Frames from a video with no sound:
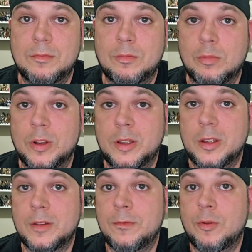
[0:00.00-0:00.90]
really
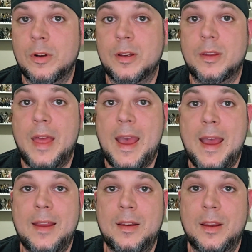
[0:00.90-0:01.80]
looking forward to
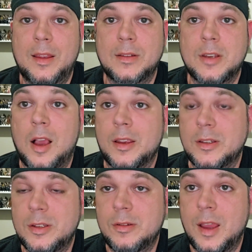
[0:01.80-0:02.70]
that and talking
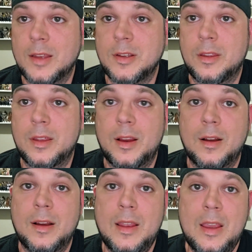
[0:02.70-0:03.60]
to you guys all there.